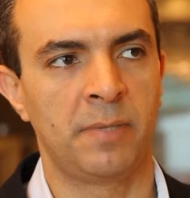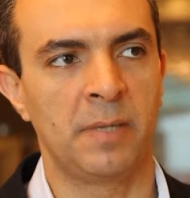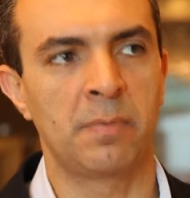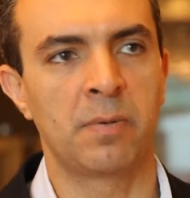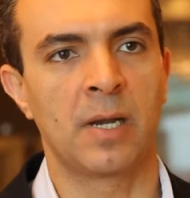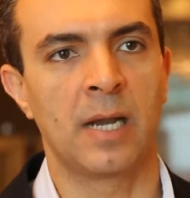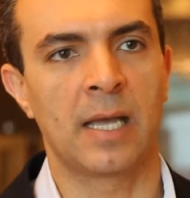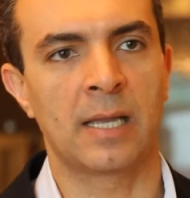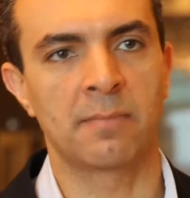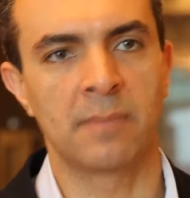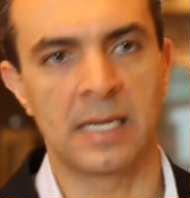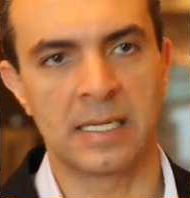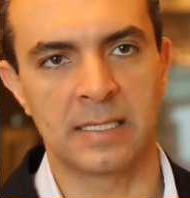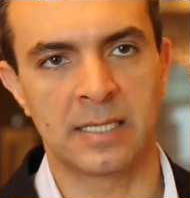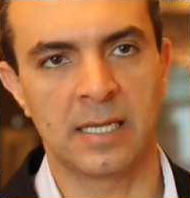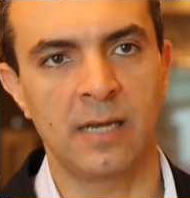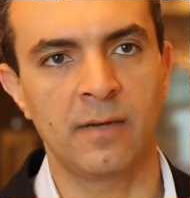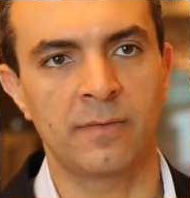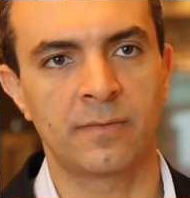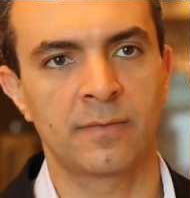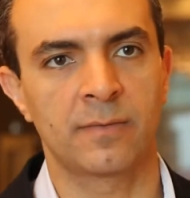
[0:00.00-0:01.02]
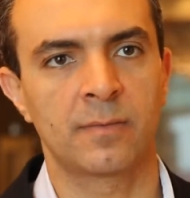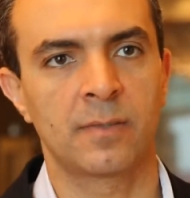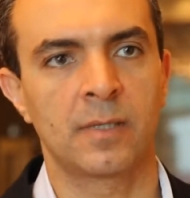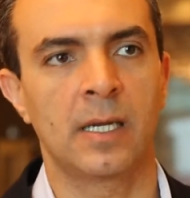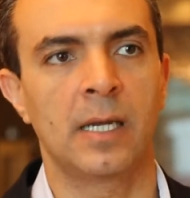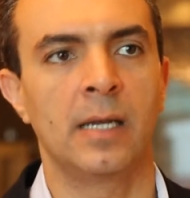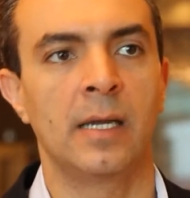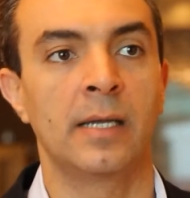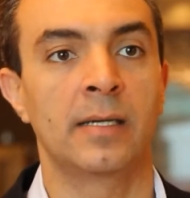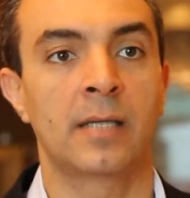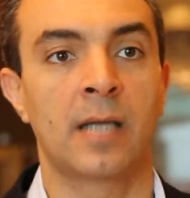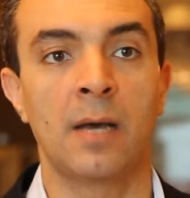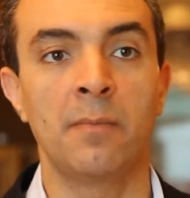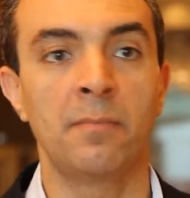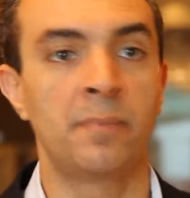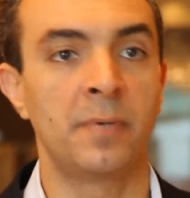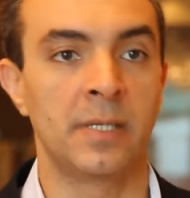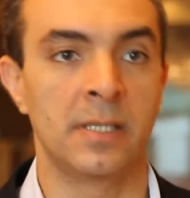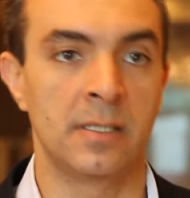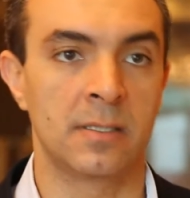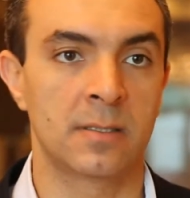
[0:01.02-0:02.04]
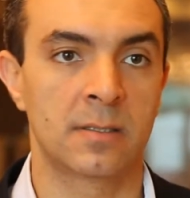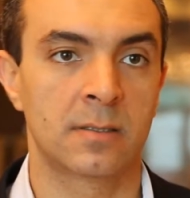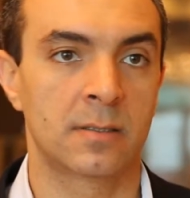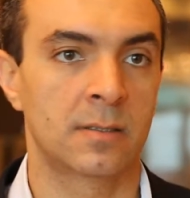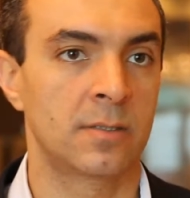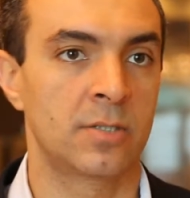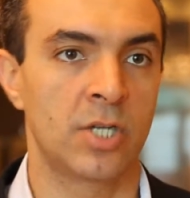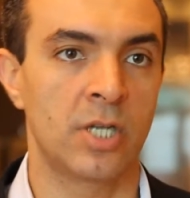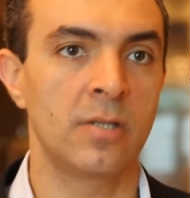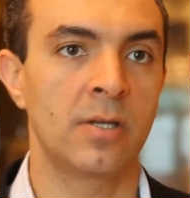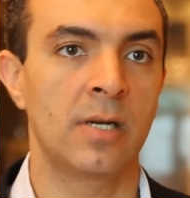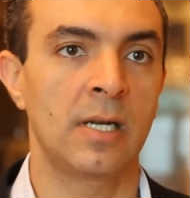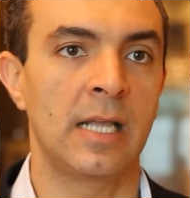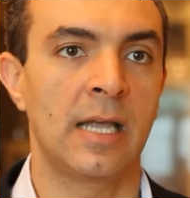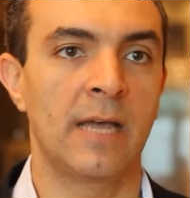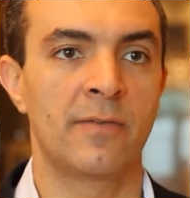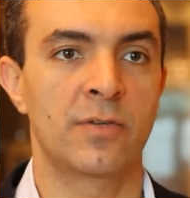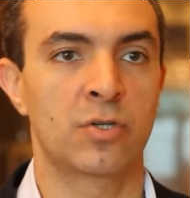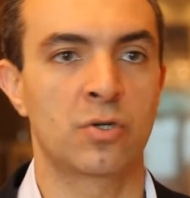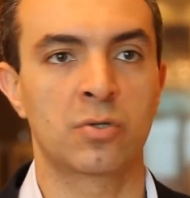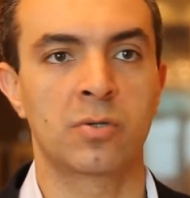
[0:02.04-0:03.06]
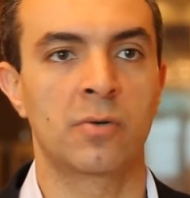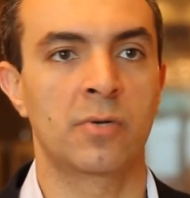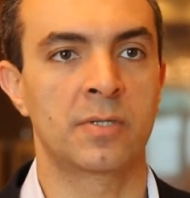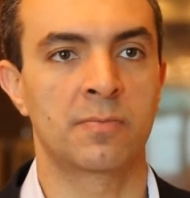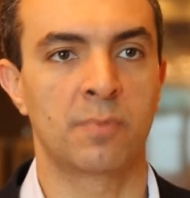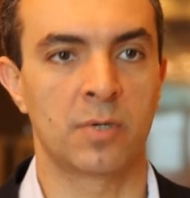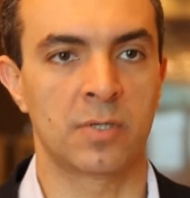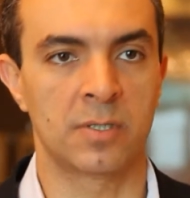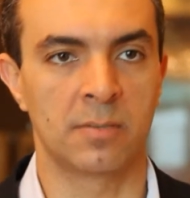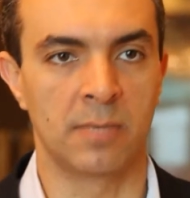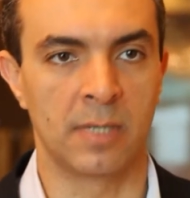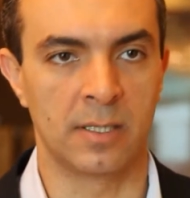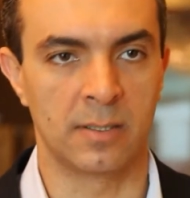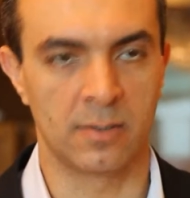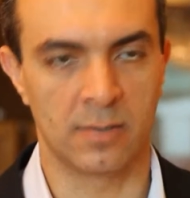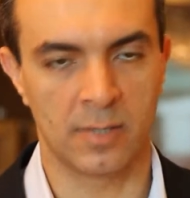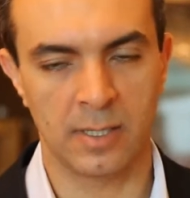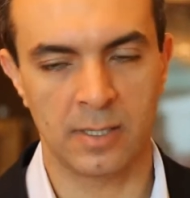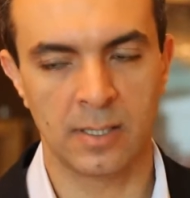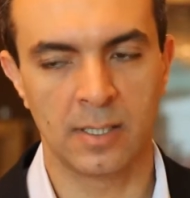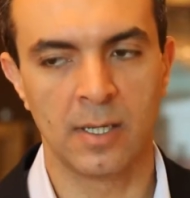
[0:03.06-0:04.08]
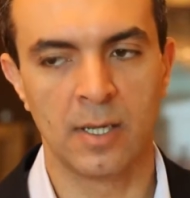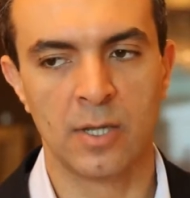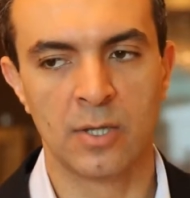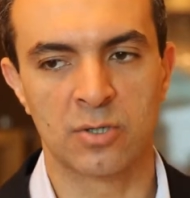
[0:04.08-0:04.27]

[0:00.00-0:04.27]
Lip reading: people like myself and companies generally have a social responsibility, right?